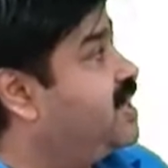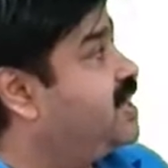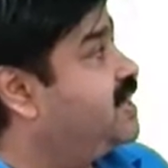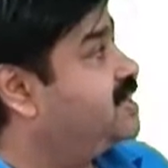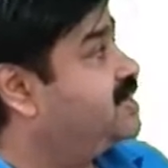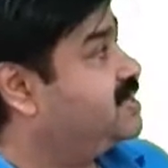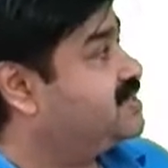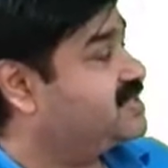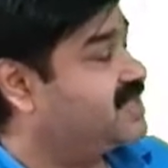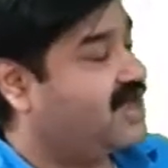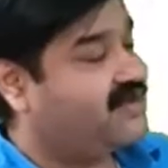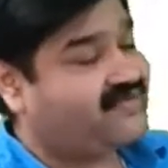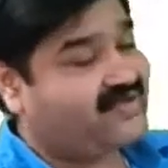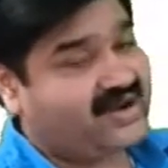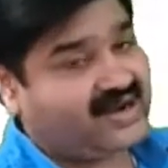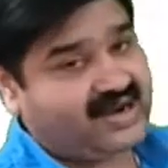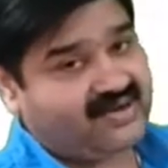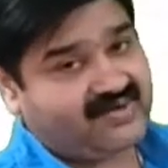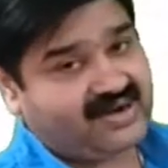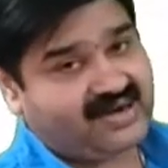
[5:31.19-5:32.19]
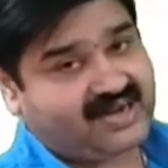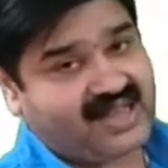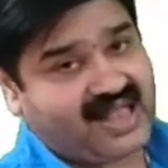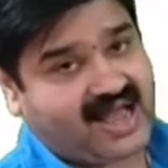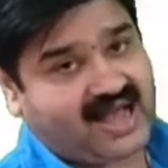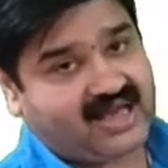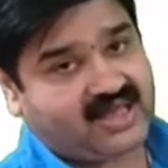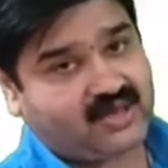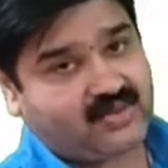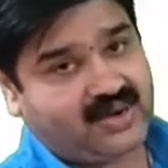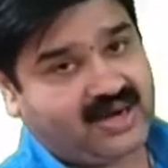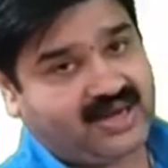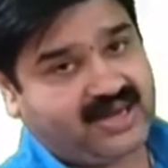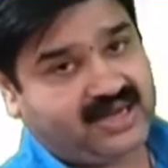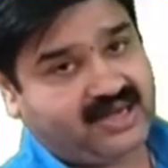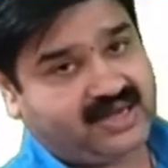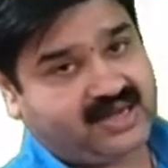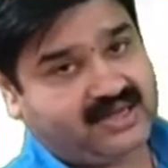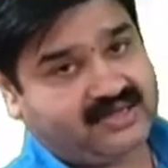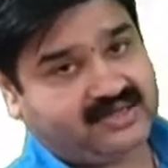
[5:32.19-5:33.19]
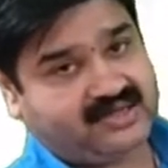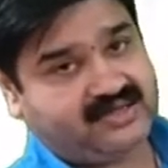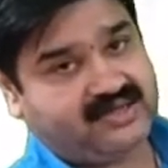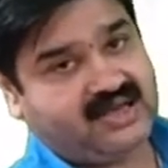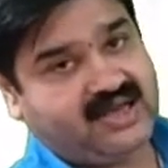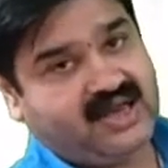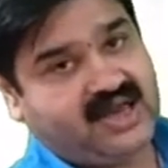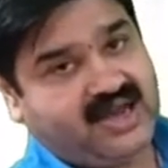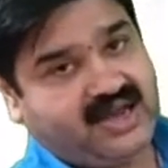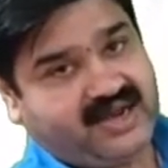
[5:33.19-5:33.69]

the staffing level gradually increases.